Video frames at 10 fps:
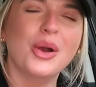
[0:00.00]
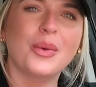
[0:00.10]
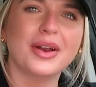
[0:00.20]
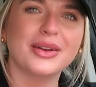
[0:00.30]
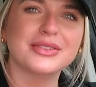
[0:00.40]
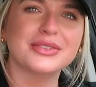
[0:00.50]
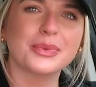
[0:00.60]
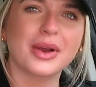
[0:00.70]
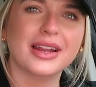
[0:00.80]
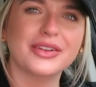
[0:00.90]
What else
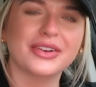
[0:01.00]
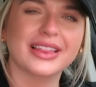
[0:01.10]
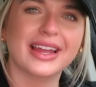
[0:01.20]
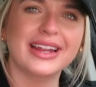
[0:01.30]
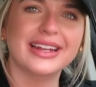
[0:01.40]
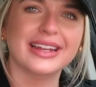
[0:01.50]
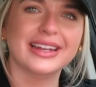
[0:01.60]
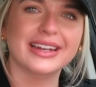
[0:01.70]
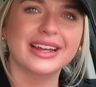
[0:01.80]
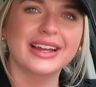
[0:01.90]
wedding
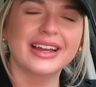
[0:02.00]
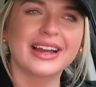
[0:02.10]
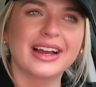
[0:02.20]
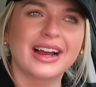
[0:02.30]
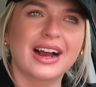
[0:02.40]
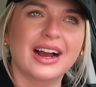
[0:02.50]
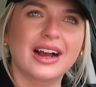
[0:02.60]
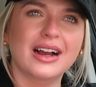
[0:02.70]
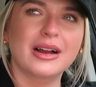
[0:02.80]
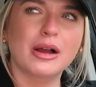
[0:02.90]
related?
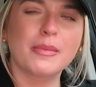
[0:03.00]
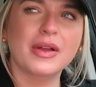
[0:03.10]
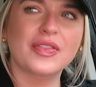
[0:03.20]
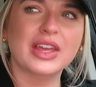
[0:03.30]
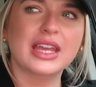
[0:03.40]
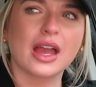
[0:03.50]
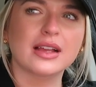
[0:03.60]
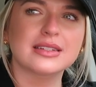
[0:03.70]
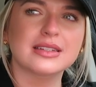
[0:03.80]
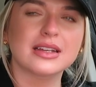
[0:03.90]
The
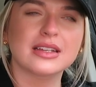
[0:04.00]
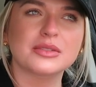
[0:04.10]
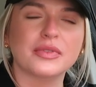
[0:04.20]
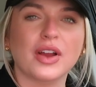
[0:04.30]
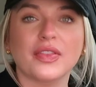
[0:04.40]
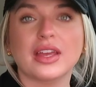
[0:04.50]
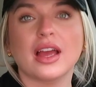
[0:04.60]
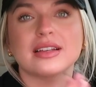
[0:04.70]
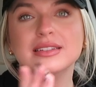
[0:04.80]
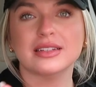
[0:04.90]
guest list. We've got the
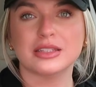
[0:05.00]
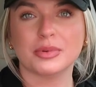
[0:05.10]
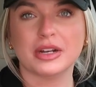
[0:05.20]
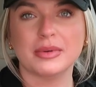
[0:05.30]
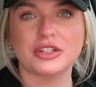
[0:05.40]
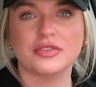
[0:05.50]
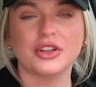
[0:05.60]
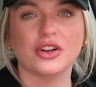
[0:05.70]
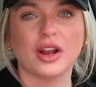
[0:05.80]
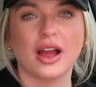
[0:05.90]
guest list pretty much
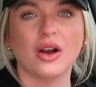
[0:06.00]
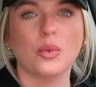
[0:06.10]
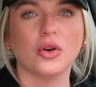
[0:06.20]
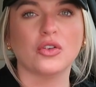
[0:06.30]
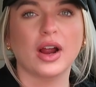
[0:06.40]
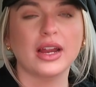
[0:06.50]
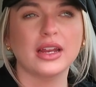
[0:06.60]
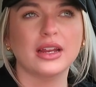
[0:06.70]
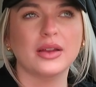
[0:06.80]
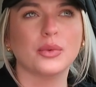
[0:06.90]
figured out. We're
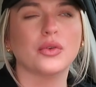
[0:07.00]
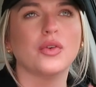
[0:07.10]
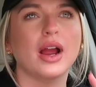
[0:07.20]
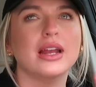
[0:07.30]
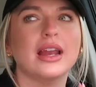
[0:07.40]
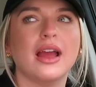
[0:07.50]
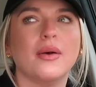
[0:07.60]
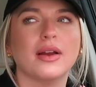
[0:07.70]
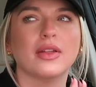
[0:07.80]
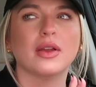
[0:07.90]
right
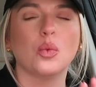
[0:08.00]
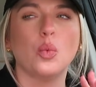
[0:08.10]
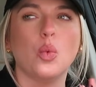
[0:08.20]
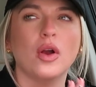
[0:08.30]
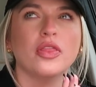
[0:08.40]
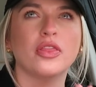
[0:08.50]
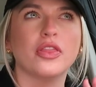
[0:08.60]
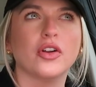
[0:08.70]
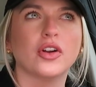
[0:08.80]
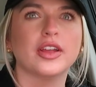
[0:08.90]
now at like
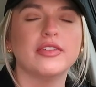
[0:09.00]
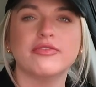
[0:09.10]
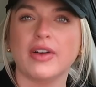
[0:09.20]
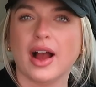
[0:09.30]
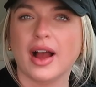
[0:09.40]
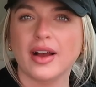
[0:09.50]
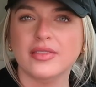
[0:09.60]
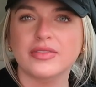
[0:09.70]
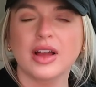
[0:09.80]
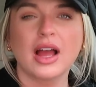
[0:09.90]

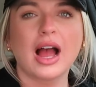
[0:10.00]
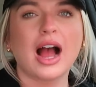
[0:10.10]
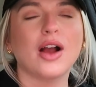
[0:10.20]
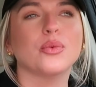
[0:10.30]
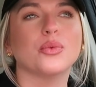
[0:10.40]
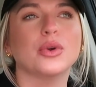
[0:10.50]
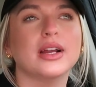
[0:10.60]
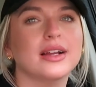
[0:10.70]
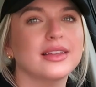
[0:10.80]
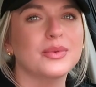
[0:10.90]
135. I
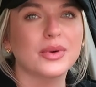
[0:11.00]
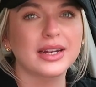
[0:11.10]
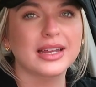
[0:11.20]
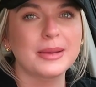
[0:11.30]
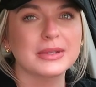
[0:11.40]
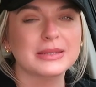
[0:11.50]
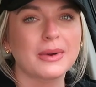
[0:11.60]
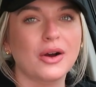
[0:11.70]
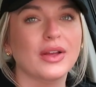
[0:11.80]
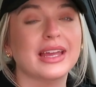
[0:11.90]
really wanted to keep it
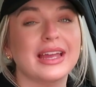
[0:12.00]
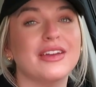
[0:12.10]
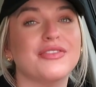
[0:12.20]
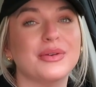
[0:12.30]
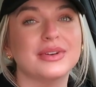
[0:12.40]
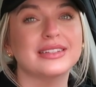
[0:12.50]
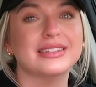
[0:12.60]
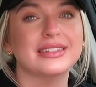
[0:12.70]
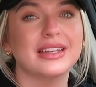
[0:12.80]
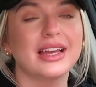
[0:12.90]
small. Like if it
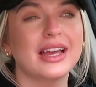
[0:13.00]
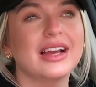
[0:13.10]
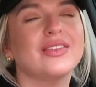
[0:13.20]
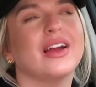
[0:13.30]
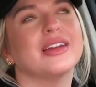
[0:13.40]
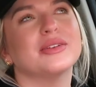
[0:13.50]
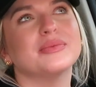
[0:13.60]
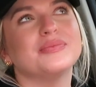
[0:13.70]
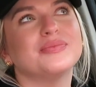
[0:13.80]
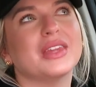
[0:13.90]
was like
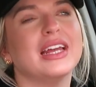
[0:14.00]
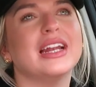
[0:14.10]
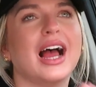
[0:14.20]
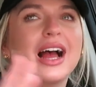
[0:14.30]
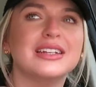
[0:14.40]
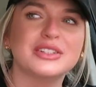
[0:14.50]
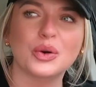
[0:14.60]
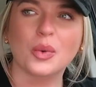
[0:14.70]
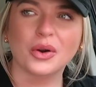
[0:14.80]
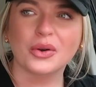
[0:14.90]
in an
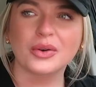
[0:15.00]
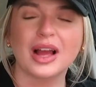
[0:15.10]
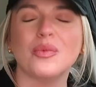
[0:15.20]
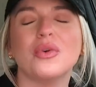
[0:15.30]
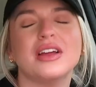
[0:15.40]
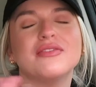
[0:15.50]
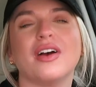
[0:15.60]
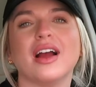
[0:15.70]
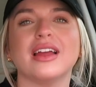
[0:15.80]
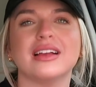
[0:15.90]
ideal world, I want to
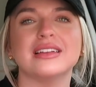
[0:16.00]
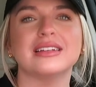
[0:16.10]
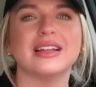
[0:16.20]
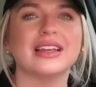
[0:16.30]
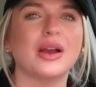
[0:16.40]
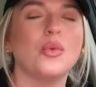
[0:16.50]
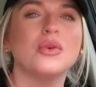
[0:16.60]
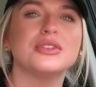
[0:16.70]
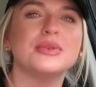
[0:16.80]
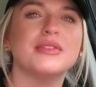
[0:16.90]
invite
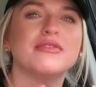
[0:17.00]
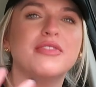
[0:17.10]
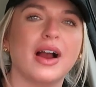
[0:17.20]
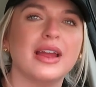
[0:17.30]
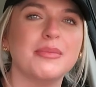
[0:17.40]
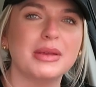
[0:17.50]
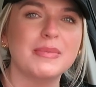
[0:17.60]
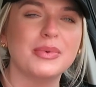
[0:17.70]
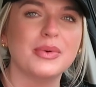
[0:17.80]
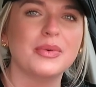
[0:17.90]

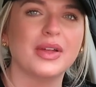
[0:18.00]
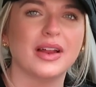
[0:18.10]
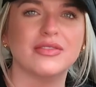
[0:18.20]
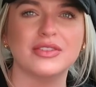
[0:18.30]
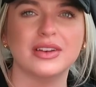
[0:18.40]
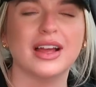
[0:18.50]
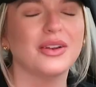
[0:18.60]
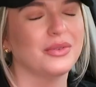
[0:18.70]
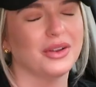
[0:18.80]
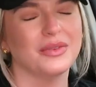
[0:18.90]
people that I've, I
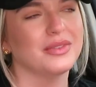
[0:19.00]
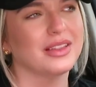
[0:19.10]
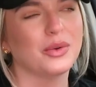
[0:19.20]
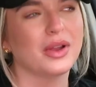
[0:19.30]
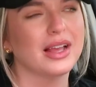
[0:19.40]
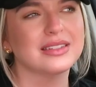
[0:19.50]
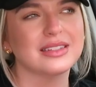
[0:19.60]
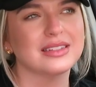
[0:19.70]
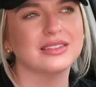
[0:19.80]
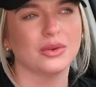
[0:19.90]
don't know, the guest
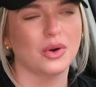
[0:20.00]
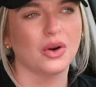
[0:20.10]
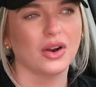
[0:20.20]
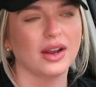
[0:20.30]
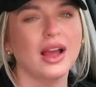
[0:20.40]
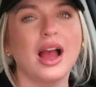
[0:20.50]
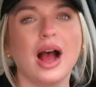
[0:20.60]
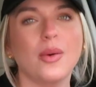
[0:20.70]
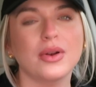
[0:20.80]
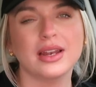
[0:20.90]
list is so hard.
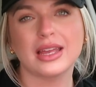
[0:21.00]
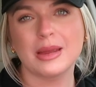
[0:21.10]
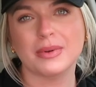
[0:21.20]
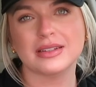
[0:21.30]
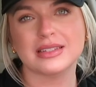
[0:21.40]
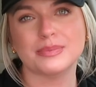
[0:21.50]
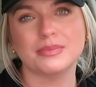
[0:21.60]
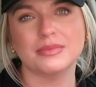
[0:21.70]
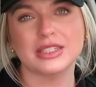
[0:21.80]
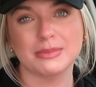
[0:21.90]
I wanted to keep it as
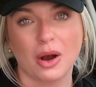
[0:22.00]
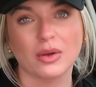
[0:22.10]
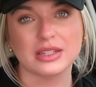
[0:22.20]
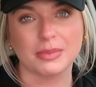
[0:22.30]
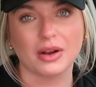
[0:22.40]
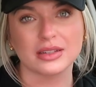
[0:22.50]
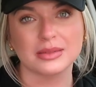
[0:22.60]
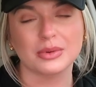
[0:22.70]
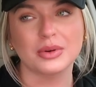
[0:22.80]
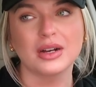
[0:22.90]
small as
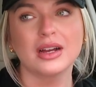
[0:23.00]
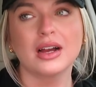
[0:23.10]
possible.